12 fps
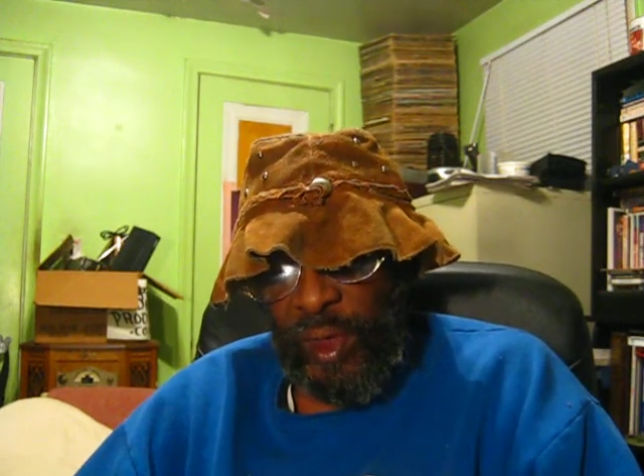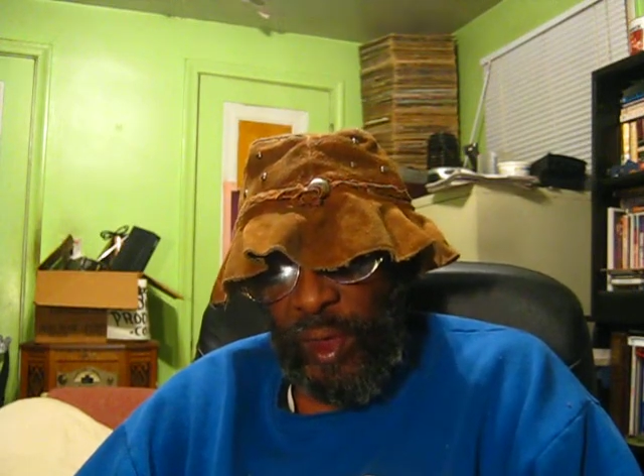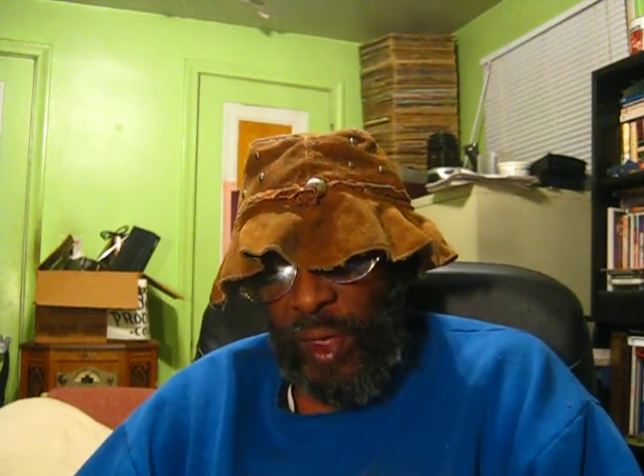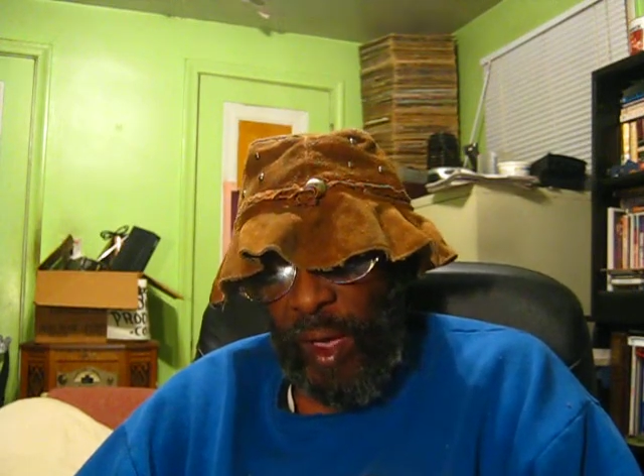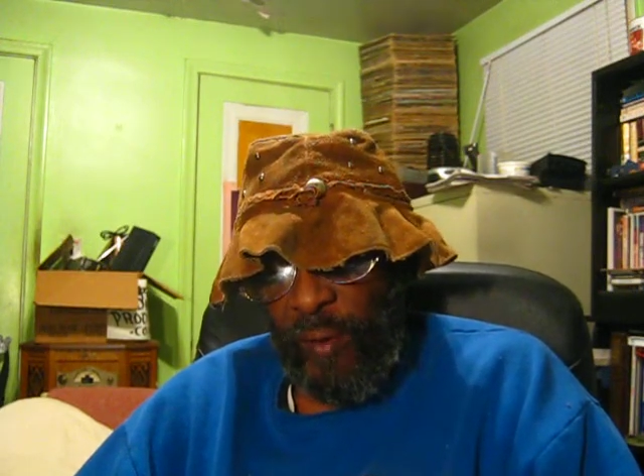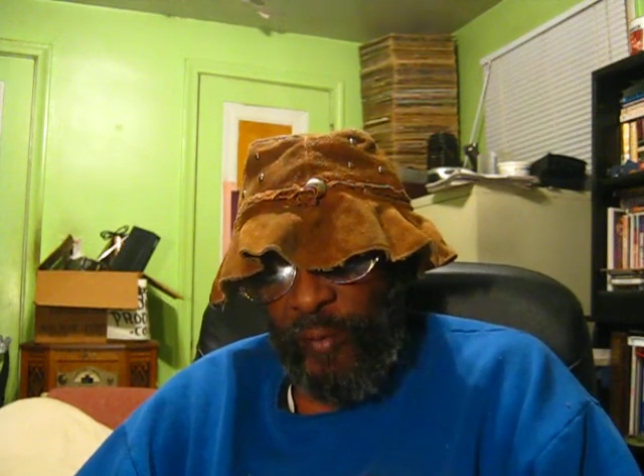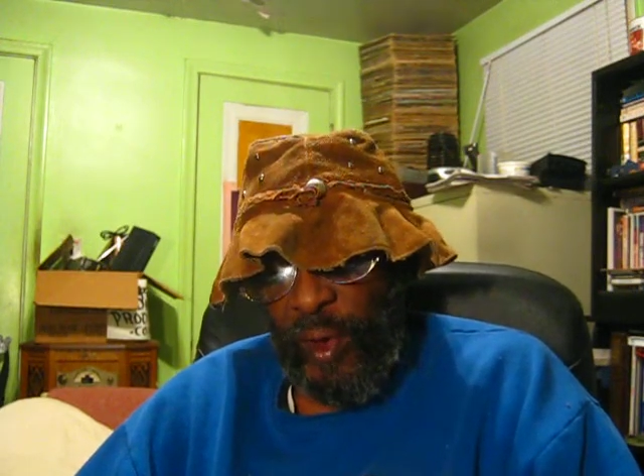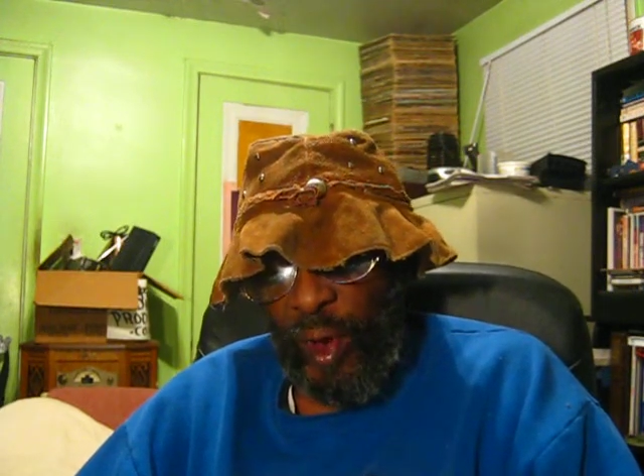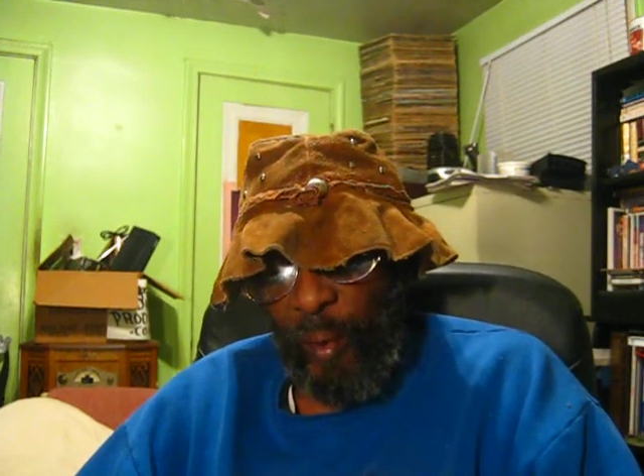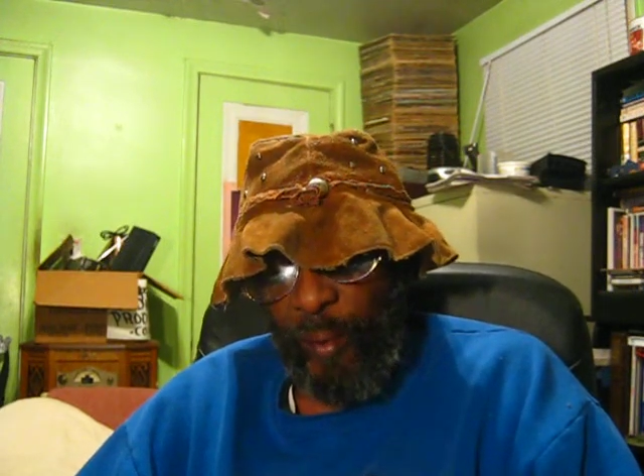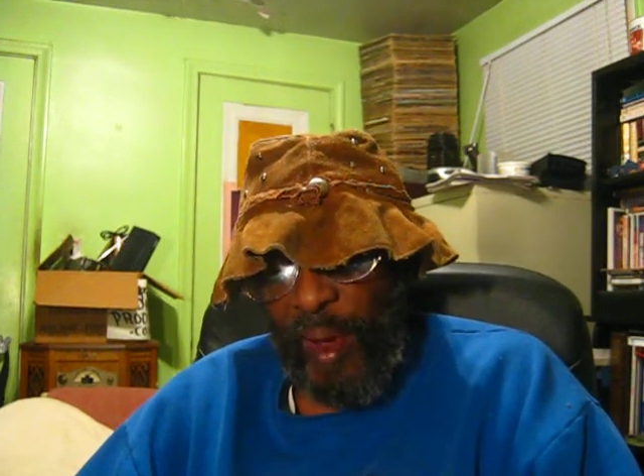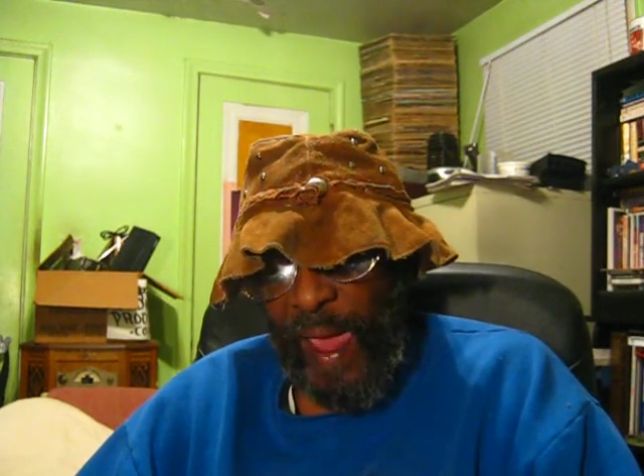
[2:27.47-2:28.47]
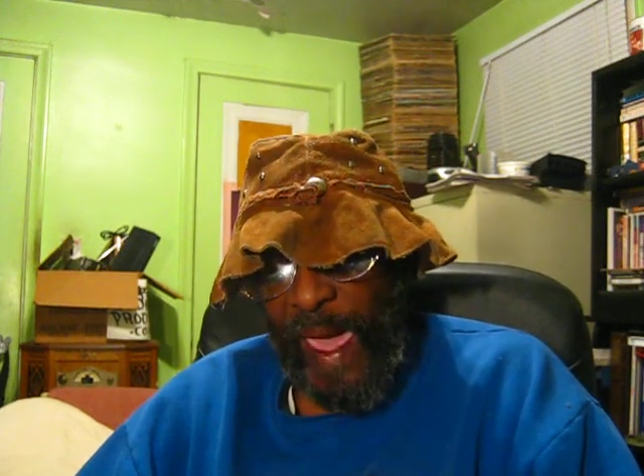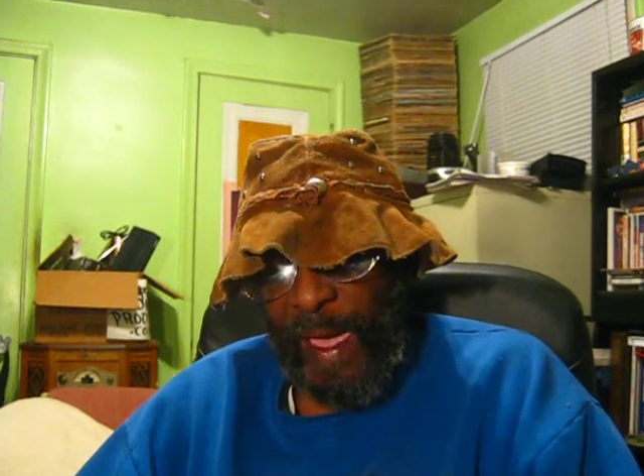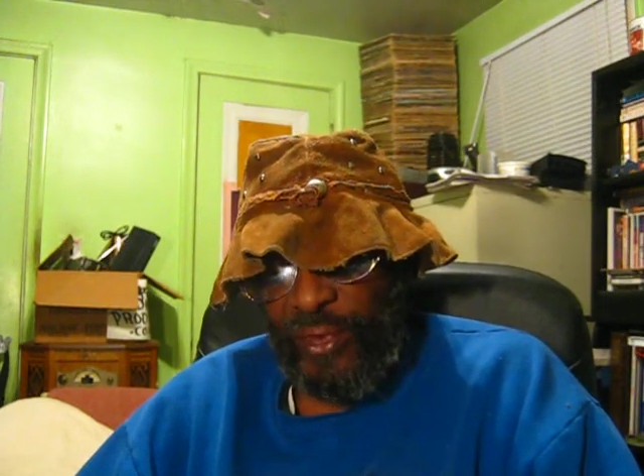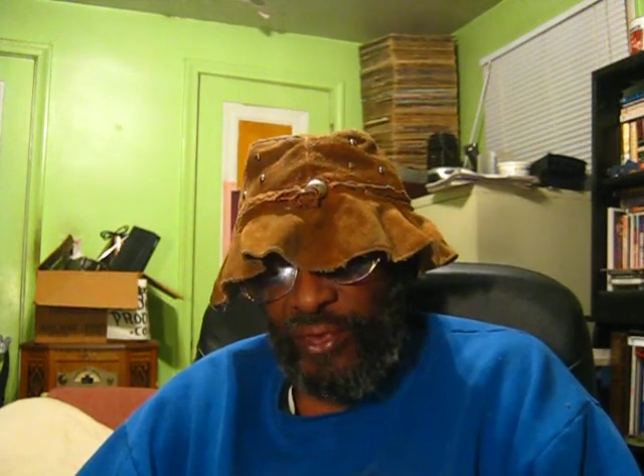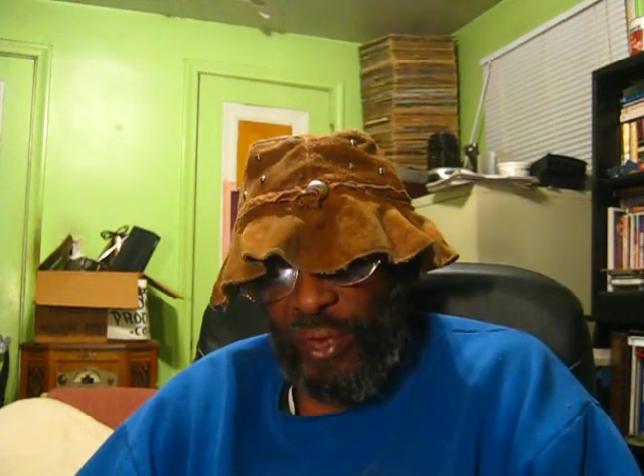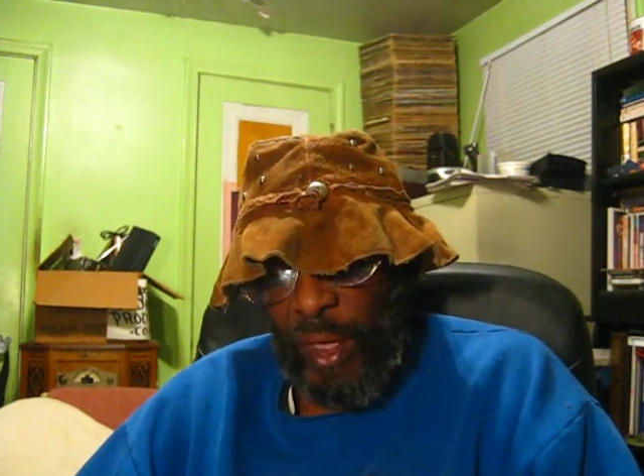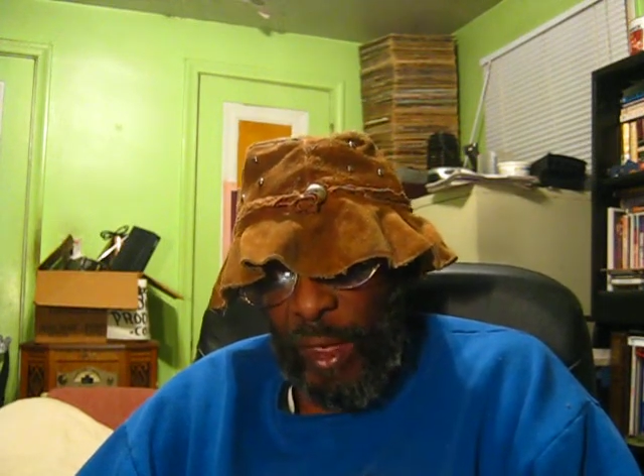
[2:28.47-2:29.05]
account for the blacks'